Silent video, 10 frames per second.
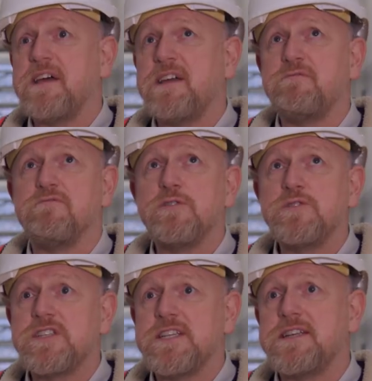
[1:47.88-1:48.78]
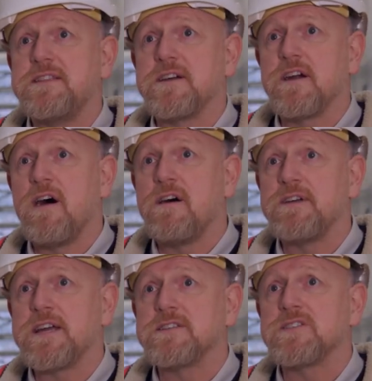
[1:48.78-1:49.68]
they've roosted in the
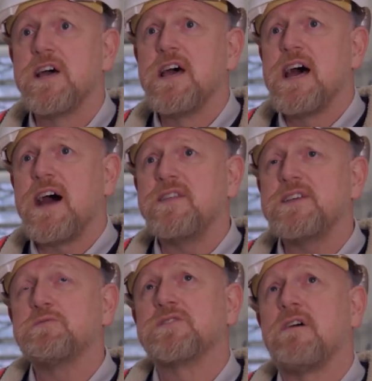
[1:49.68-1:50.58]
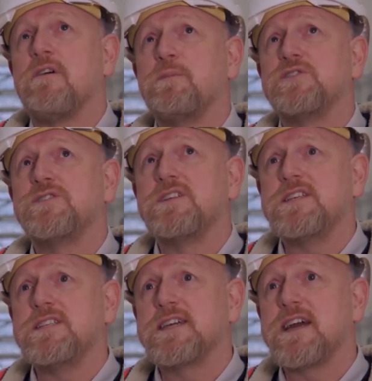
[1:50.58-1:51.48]
carvings, and this was our
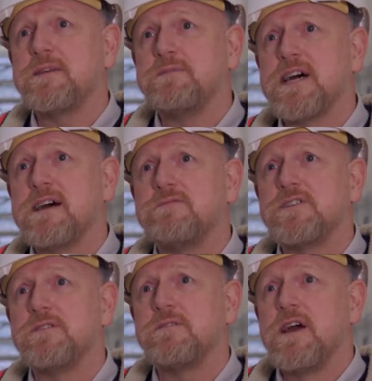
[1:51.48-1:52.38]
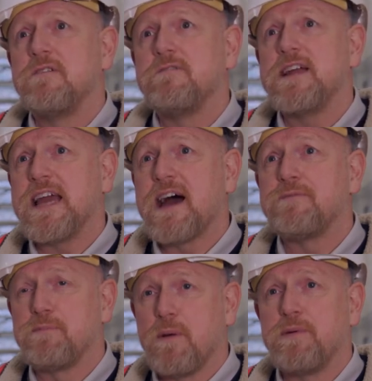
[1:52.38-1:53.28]
opportunity to get them down to really
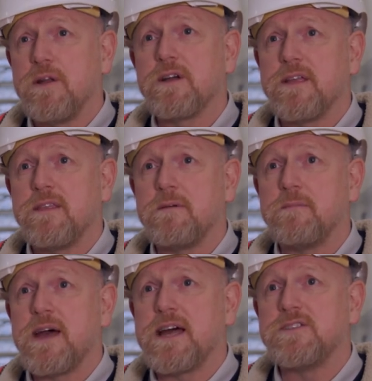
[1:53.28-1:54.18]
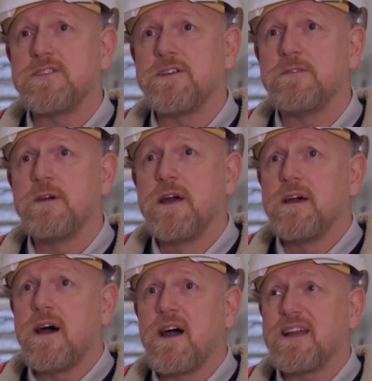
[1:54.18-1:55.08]
have a proper look at them and to
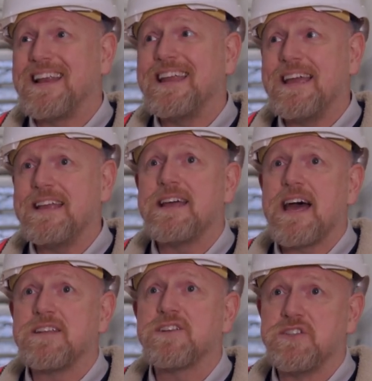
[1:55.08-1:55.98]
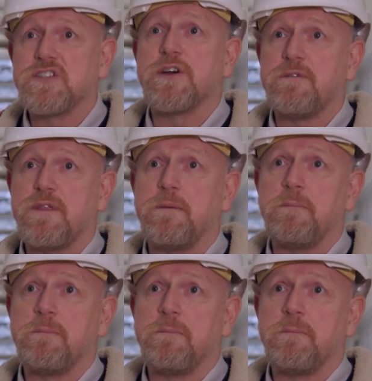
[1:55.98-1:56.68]
uh, clean and conserve them.